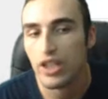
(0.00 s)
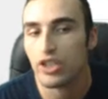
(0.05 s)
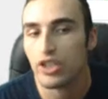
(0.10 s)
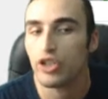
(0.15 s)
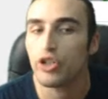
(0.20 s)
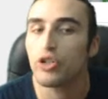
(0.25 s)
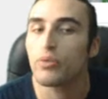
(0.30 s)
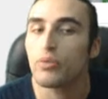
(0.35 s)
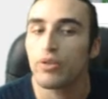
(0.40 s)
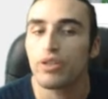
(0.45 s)

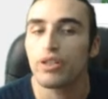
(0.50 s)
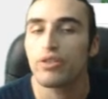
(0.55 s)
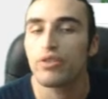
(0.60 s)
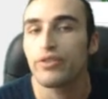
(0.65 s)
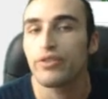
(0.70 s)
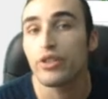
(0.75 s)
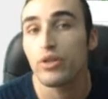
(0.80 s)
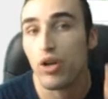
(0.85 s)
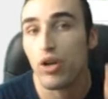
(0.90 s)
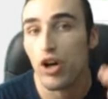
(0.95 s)
Durability
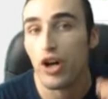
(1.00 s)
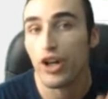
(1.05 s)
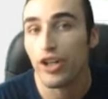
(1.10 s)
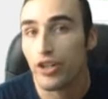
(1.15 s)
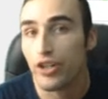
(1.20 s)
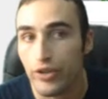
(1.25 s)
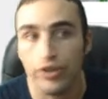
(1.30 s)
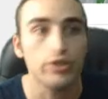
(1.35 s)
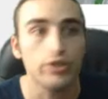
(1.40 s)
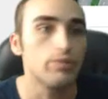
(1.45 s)
review on
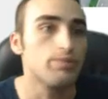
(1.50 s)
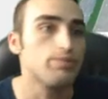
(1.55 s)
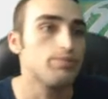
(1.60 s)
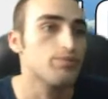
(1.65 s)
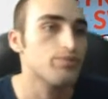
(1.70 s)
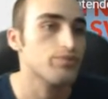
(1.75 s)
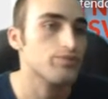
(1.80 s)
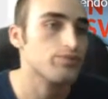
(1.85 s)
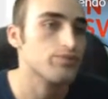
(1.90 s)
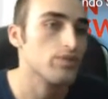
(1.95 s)
YouTube.
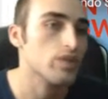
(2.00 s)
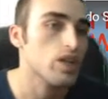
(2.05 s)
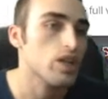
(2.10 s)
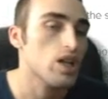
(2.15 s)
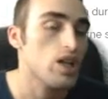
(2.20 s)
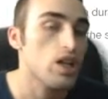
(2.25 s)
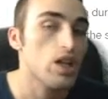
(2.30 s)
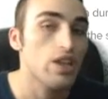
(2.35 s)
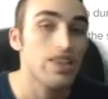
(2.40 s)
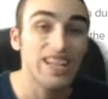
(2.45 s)

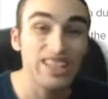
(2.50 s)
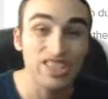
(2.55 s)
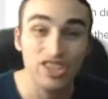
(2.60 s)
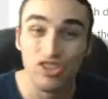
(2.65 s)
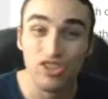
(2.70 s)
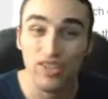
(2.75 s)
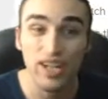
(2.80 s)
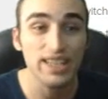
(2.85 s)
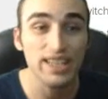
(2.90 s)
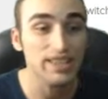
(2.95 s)
That's
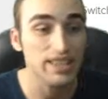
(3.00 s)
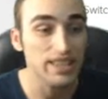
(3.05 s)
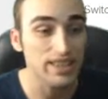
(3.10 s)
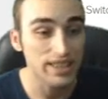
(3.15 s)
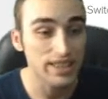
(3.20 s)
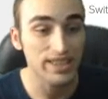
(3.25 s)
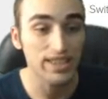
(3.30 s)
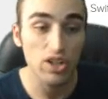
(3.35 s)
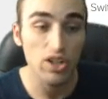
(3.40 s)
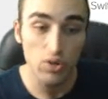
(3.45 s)
crazy. It
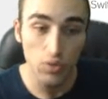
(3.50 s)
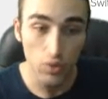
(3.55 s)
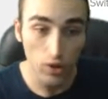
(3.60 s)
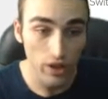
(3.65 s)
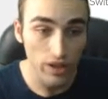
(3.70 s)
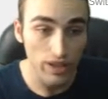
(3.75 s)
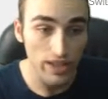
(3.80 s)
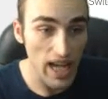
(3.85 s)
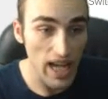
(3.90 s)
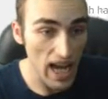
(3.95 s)
still
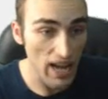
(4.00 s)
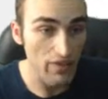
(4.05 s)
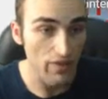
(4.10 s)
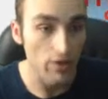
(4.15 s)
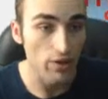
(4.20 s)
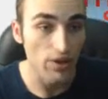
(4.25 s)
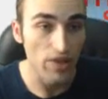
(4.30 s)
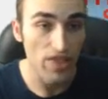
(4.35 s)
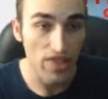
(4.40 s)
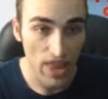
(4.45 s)
worked after
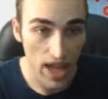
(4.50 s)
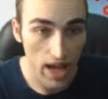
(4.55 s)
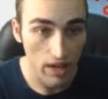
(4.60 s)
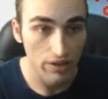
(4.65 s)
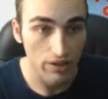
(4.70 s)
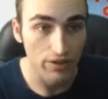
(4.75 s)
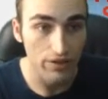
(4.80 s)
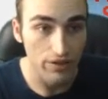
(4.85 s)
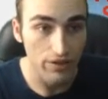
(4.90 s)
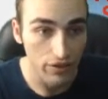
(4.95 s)
a
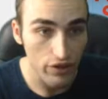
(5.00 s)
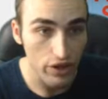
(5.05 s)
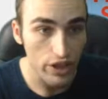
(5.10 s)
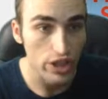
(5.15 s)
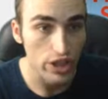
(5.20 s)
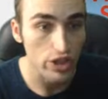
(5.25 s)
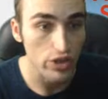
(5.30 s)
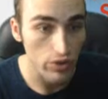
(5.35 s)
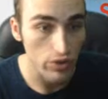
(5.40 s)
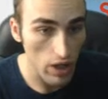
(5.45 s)

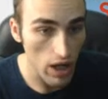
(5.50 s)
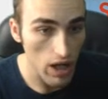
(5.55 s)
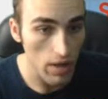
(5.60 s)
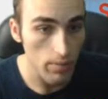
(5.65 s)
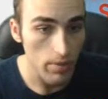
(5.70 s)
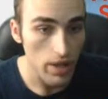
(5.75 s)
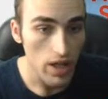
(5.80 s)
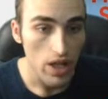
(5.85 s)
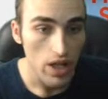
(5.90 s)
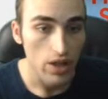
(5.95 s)
1,000-foot
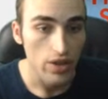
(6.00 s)
drop.